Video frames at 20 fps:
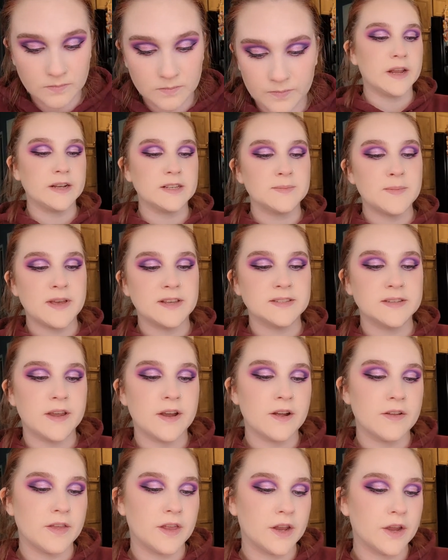Next
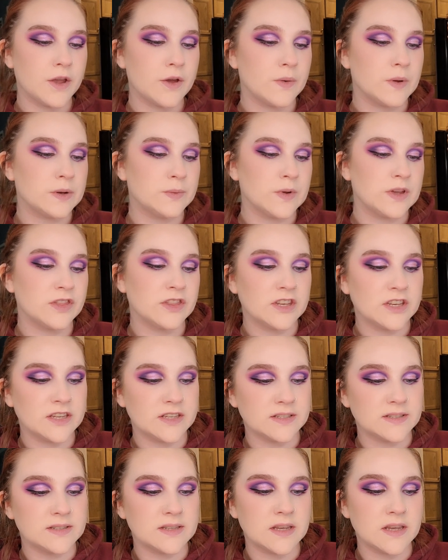mascara that I go in with
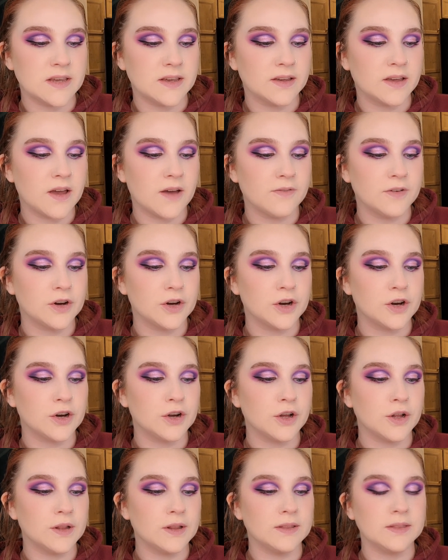is the
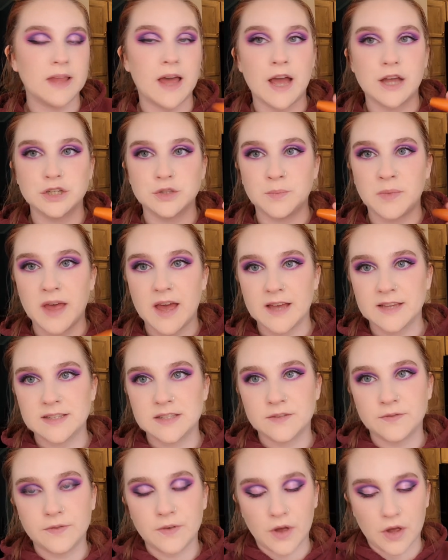Covergirl Lash
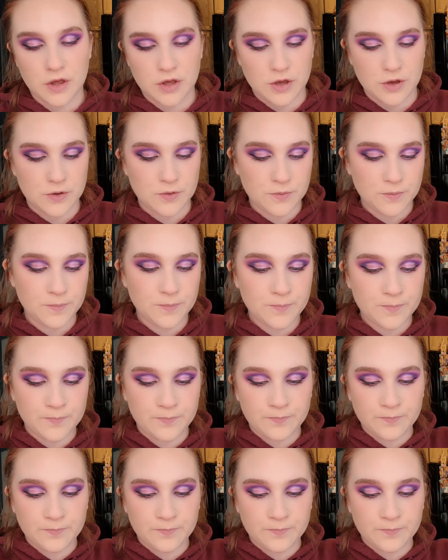Blast Volume.